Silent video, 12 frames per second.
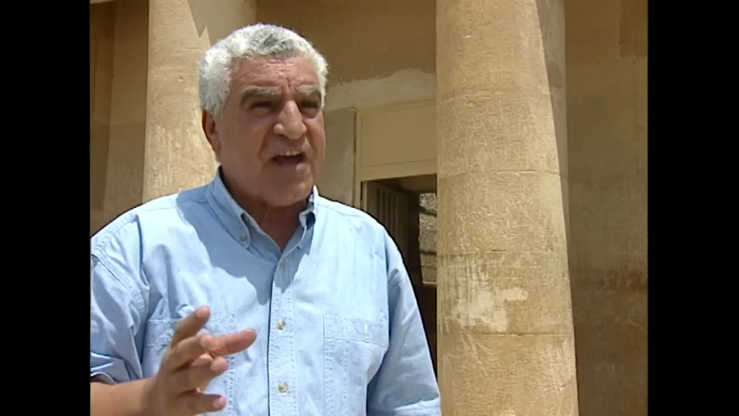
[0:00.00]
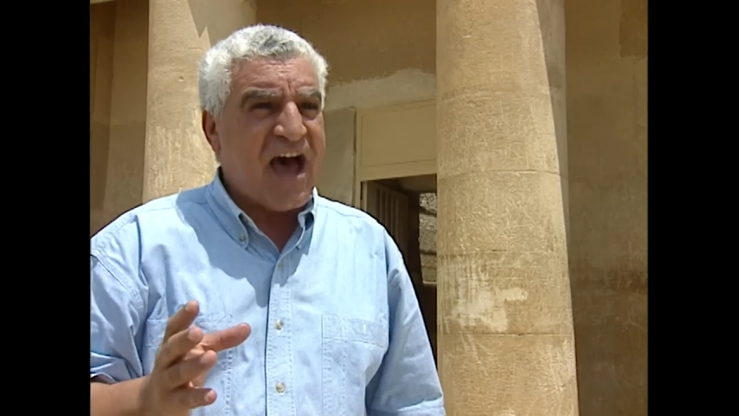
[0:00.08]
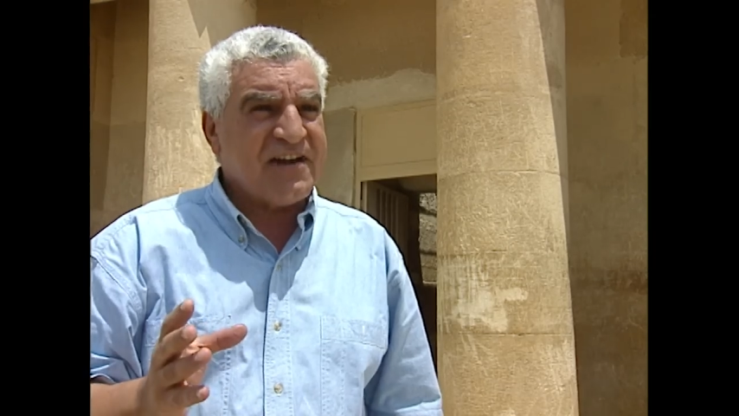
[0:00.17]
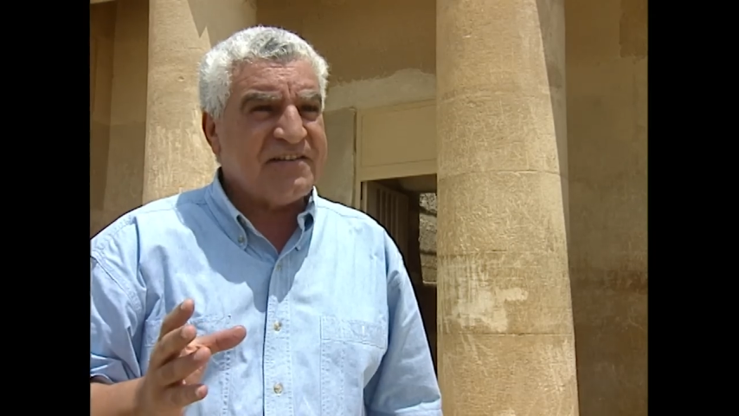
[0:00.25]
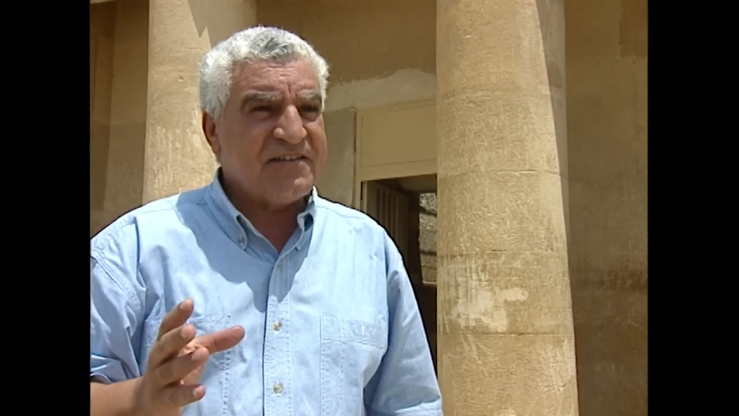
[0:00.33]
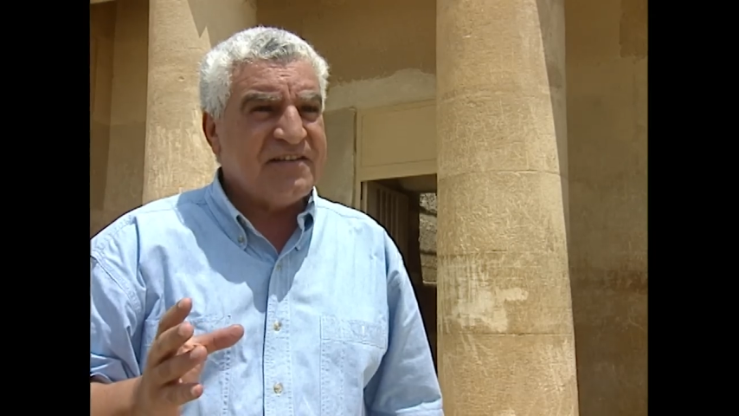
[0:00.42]

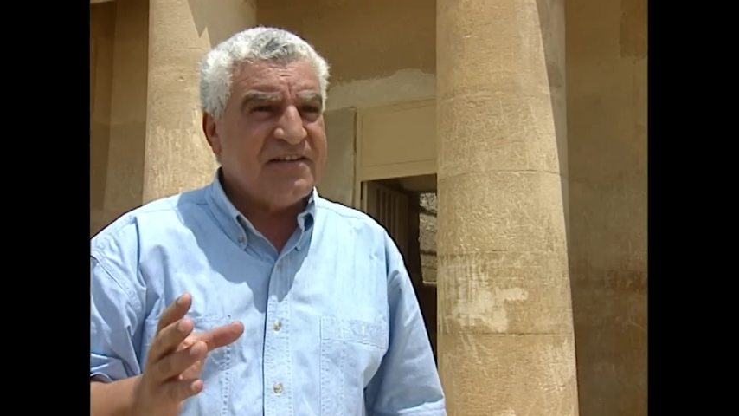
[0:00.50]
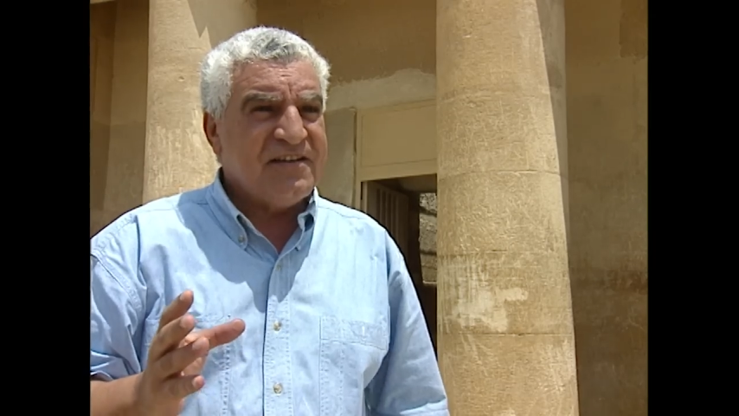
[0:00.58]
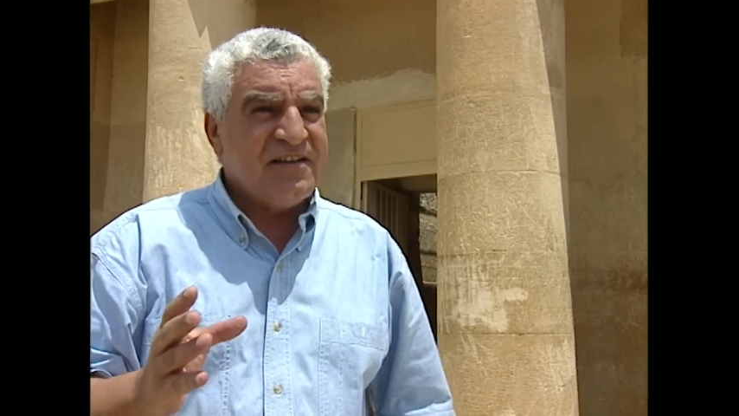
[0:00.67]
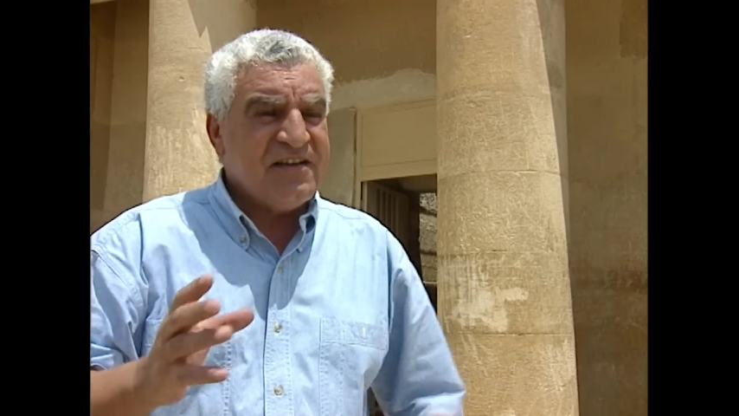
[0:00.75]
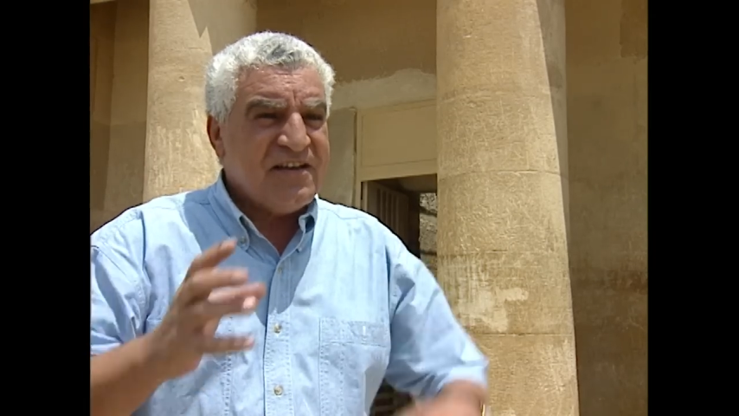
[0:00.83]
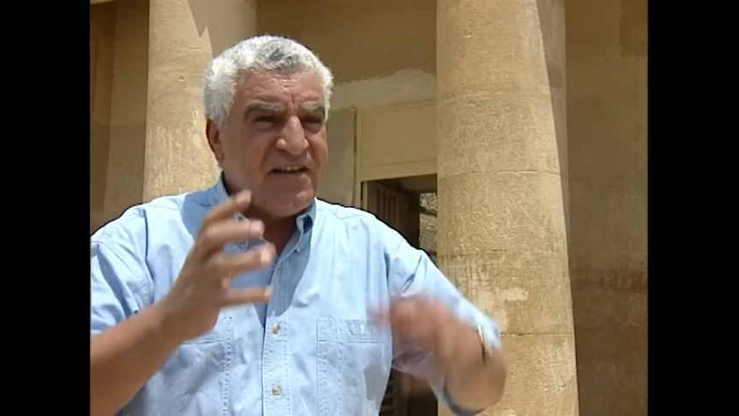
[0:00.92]
died,
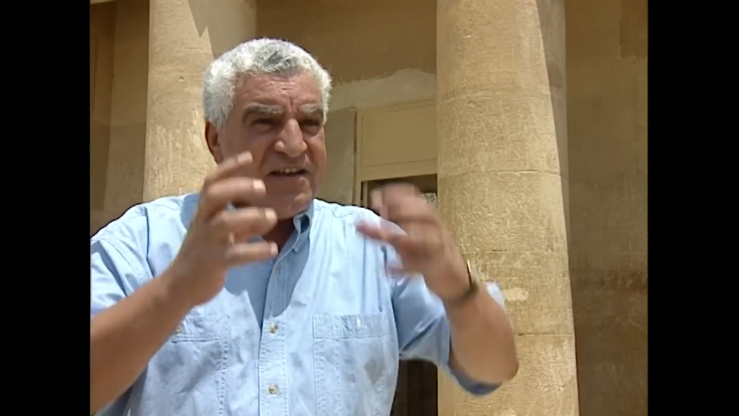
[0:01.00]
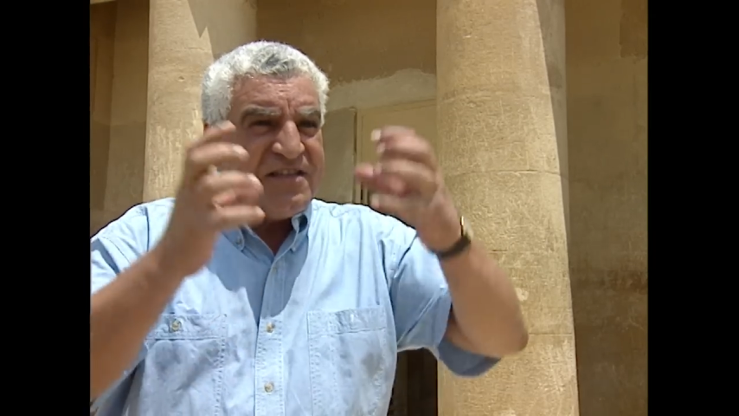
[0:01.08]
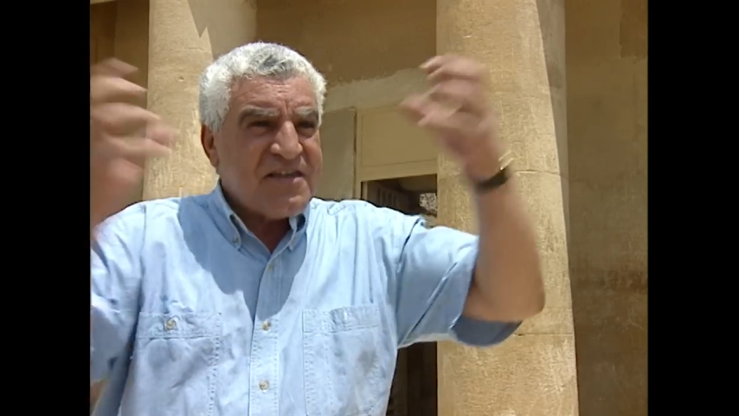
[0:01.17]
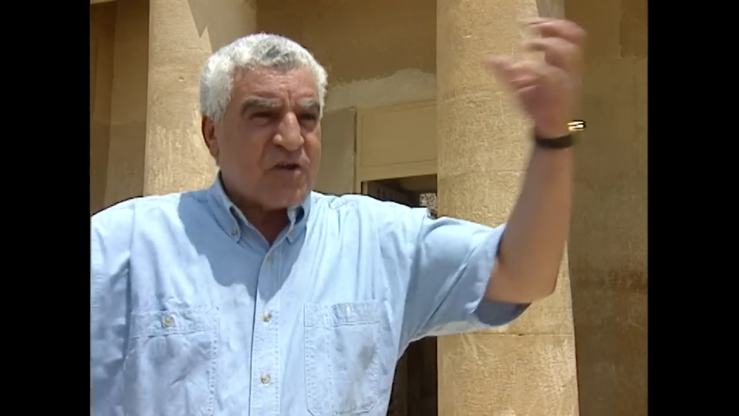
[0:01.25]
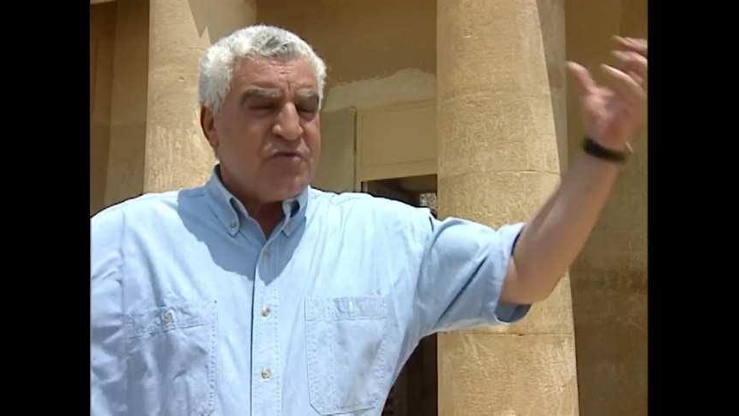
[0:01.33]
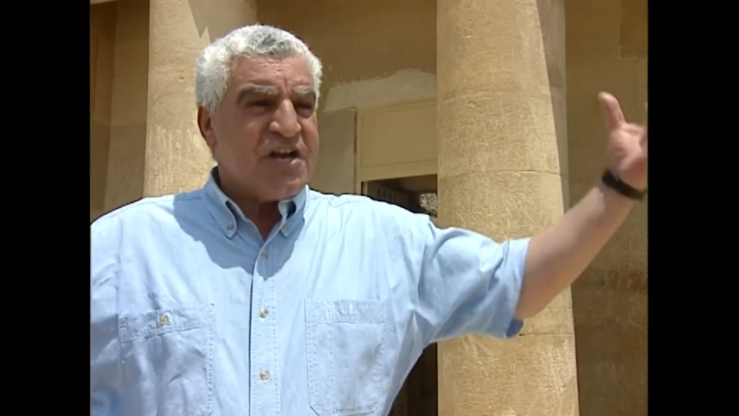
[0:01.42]

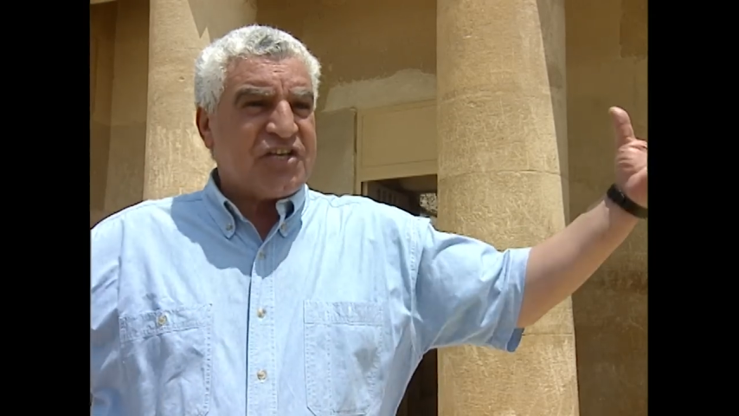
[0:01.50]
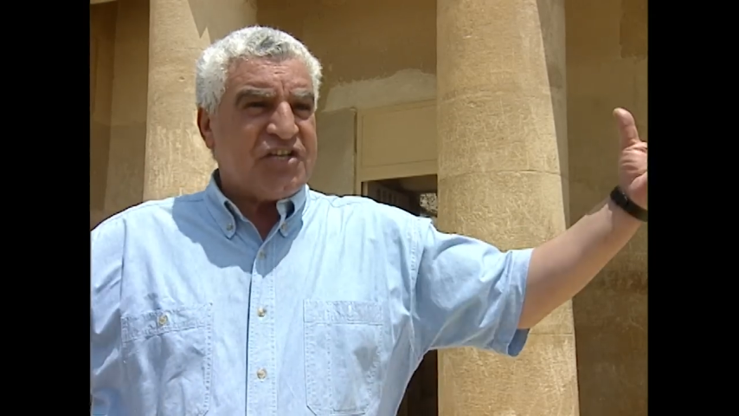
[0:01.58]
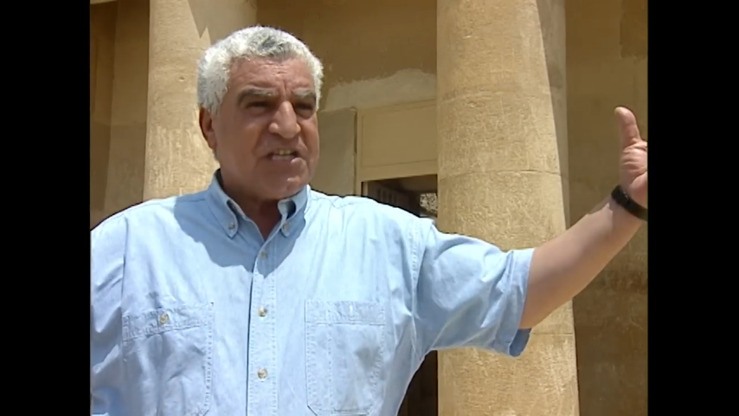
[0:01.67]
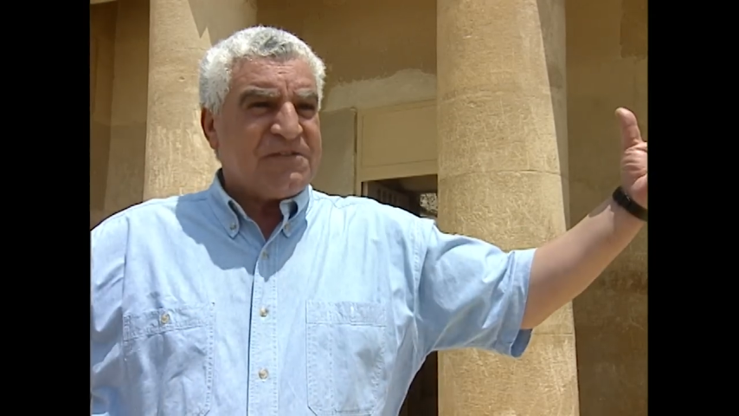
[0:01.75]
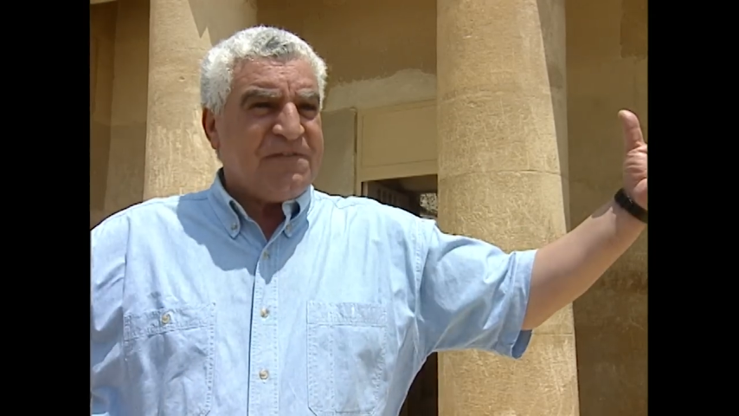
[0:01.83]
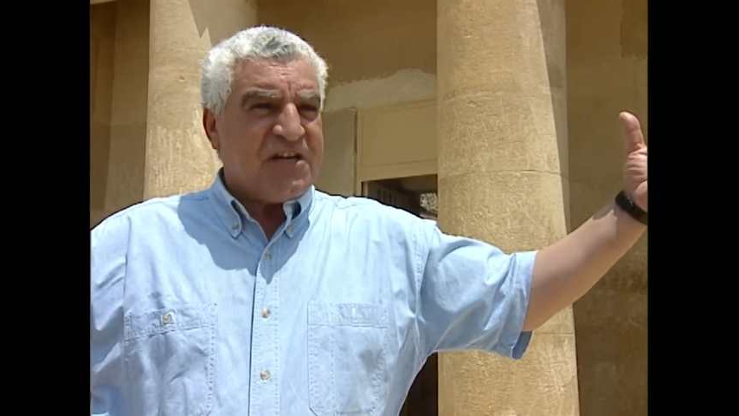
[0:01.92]
the
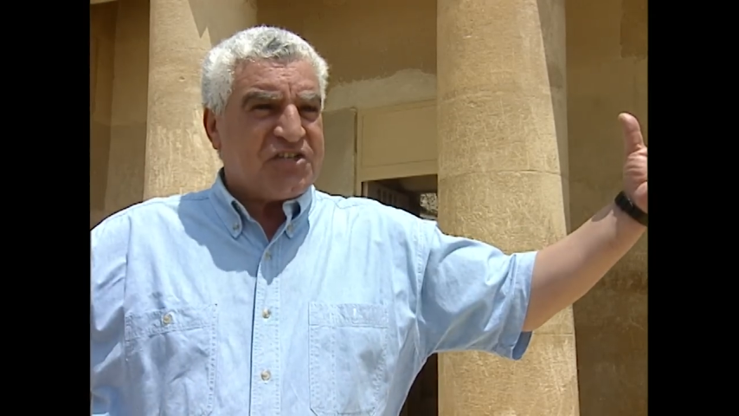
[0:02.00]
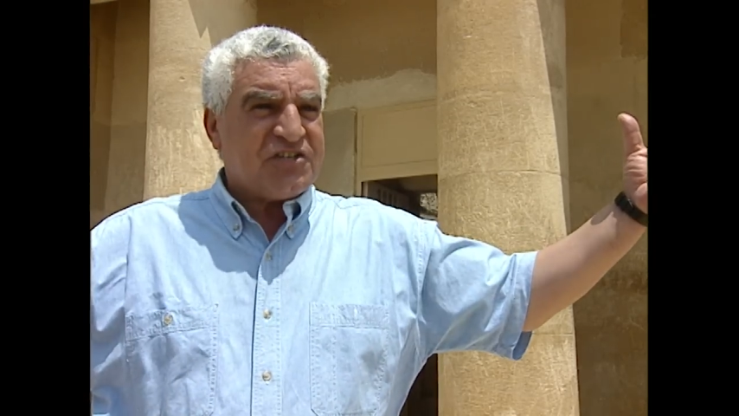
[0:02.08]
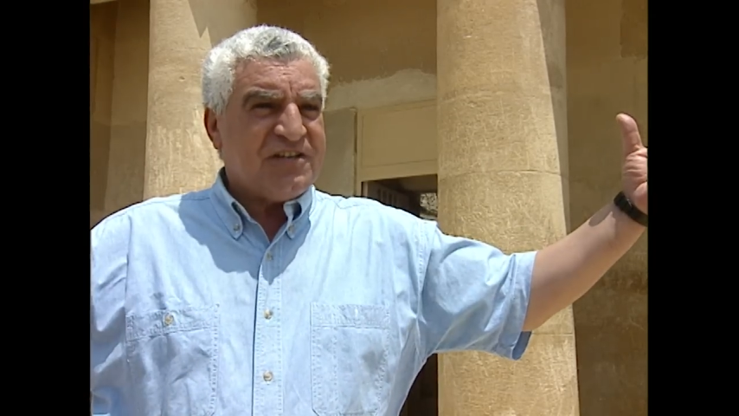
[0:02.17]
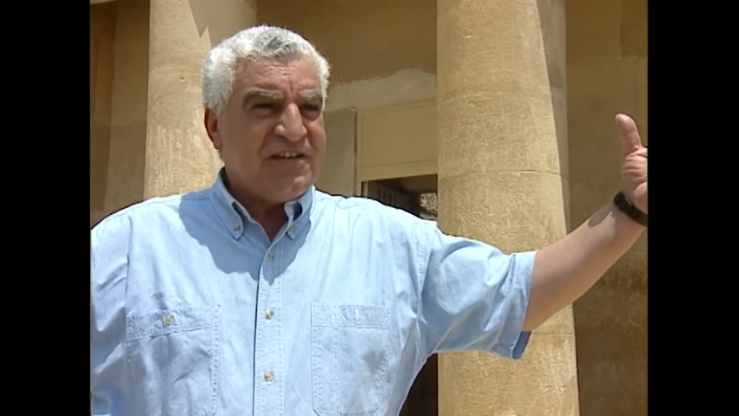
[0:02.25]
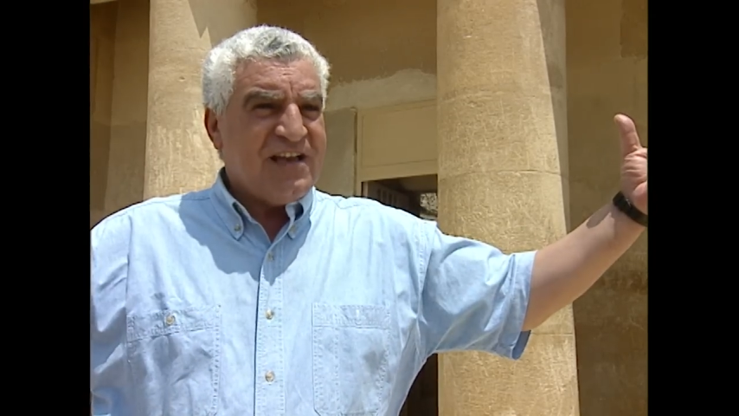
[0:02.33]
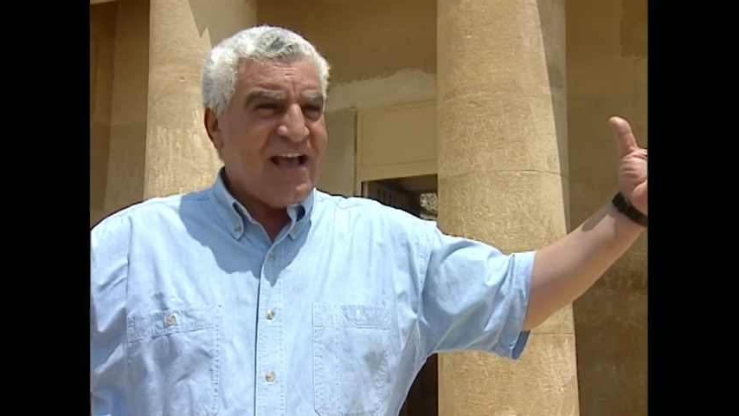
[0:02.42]
connection is finished.